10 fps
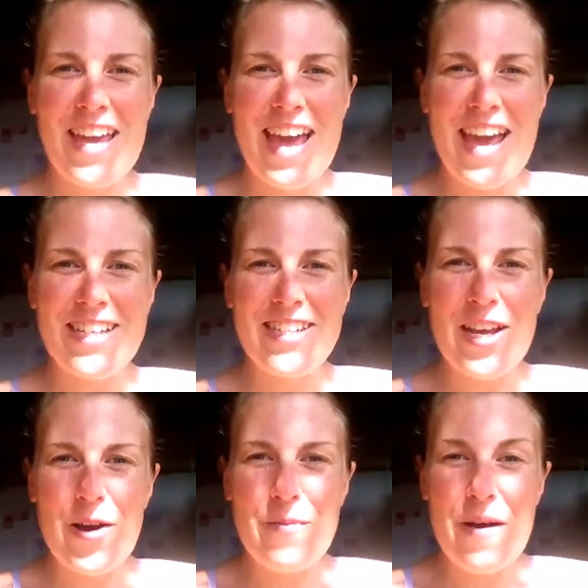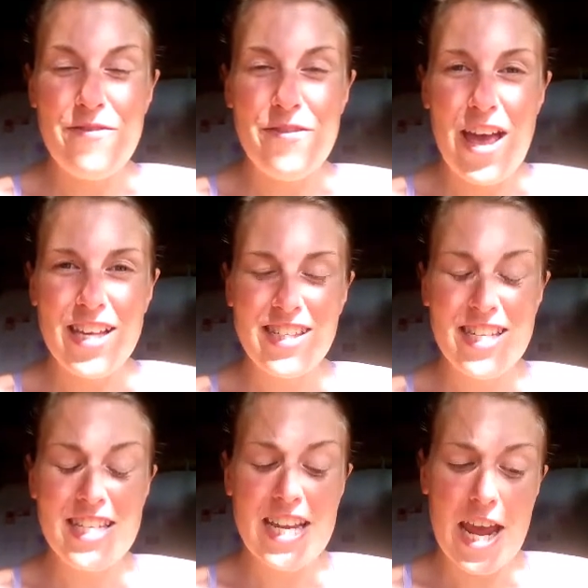Okay, so my
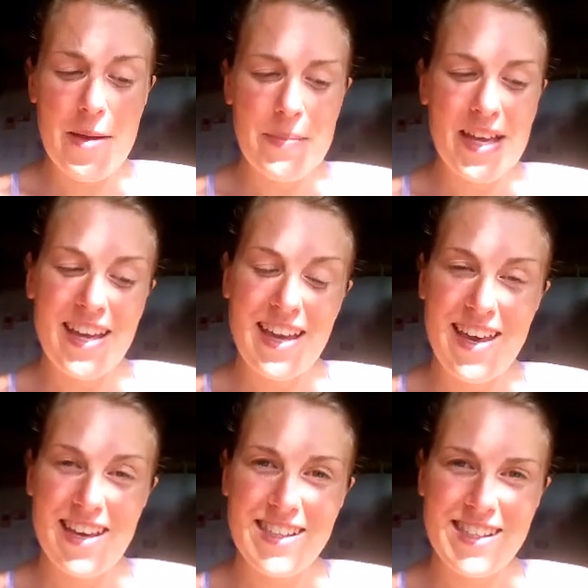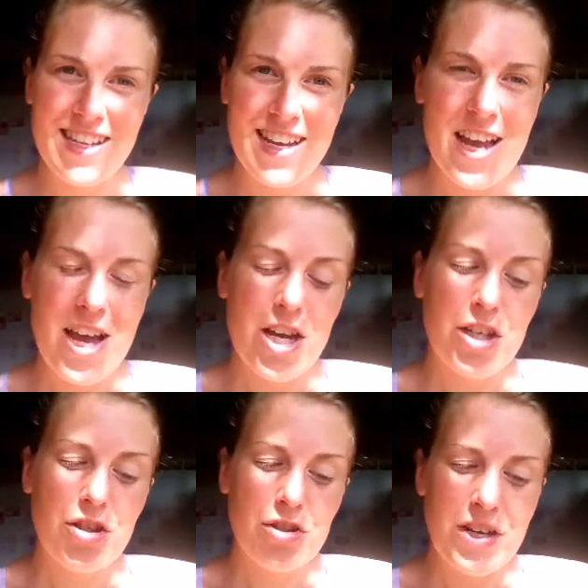first tip is
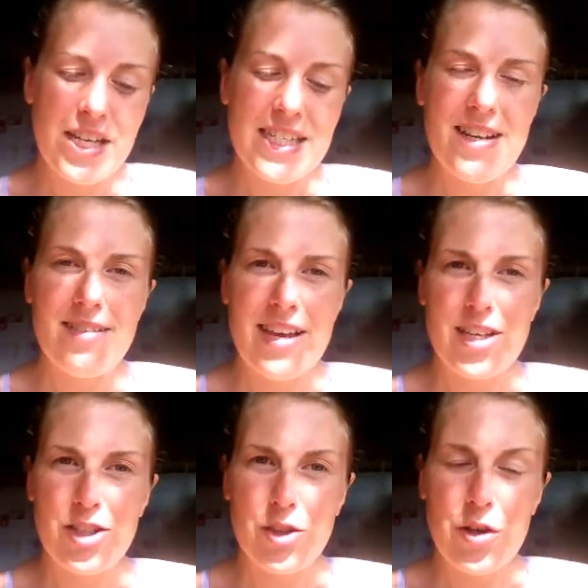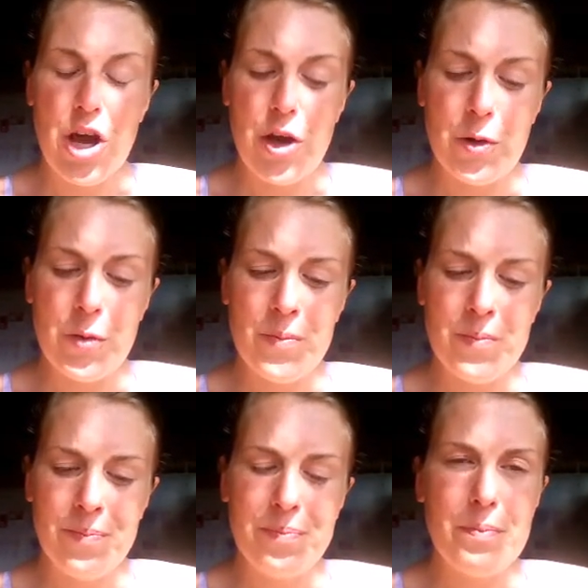treat it like it's your
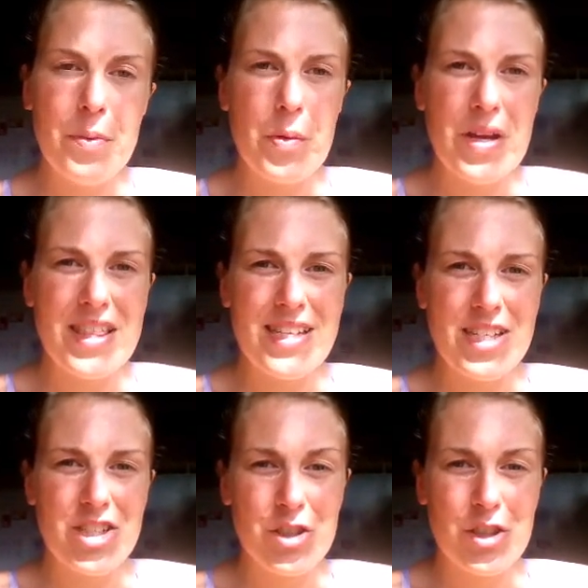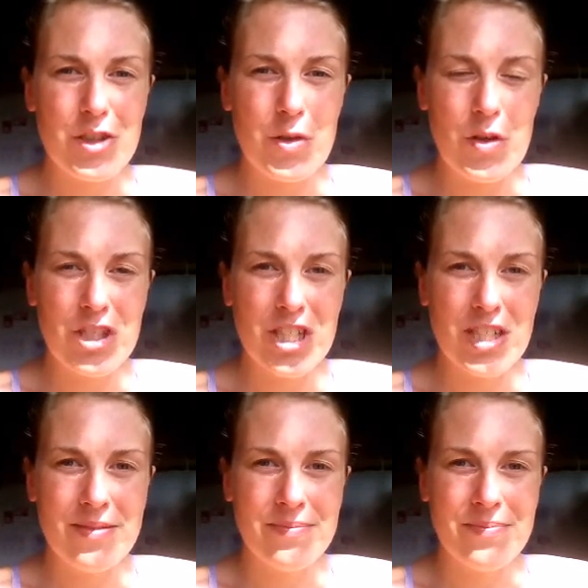home, but with additional
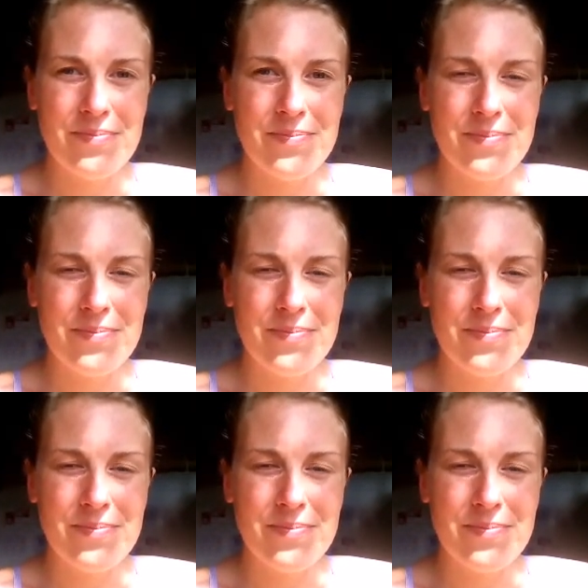caution.